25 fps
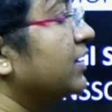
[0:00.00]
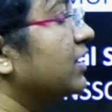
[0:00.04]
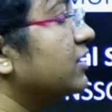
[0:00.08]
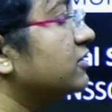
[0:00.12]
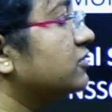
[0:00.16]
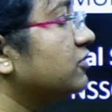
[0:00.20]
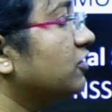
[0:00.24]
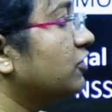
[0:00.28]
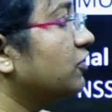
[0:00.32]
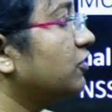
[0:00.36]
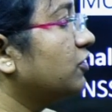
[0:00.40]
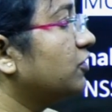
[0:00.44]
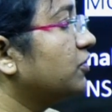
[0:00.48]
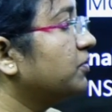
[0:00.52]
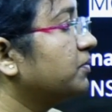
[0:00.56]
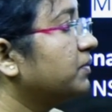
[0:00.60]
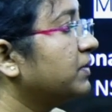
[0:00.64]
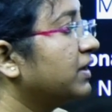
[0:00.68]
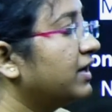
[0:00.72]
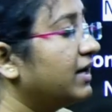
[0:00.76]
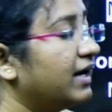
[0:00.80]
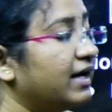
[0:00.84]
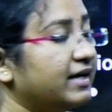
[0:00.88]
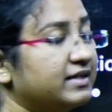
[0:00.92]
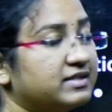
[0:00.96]
So
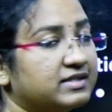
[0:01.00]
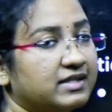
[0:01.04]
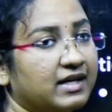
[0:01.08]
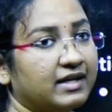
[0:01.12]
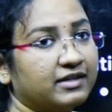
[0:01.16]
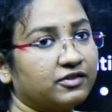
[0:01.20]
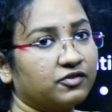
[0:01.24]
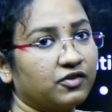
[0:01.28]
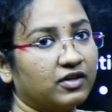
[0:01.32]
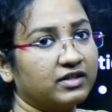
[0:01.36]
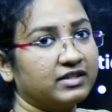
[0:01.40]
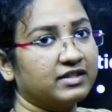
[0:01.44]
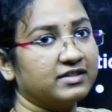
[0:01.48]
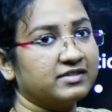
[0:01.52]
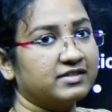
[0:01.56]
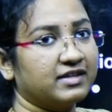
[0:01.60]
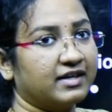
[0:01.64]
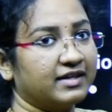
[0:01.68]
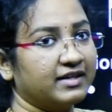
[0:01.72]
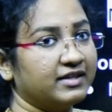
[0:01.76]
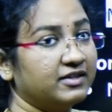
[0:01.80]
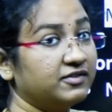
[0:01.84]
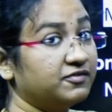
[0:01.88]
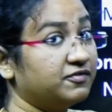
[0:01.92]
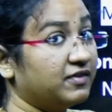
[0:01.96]
its headquarters
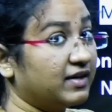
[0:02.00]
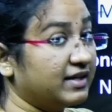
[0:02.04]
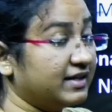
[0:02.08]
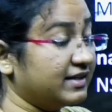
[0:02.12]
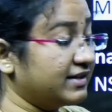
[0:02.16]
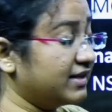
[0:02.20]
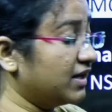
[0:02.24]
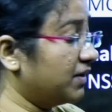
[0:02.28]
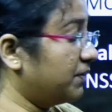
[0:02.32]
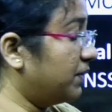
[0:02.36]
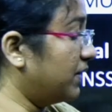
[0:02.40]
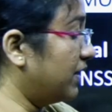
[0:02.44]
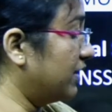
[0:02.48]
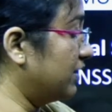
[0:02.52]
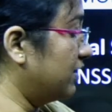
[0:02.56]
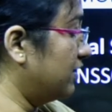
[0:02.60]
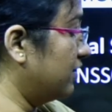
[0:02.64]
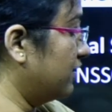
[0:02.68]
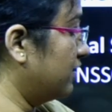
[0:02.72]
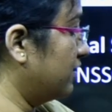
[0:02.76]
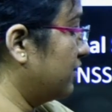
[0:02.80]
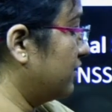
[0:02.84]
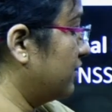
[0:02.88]
are in Faridabad.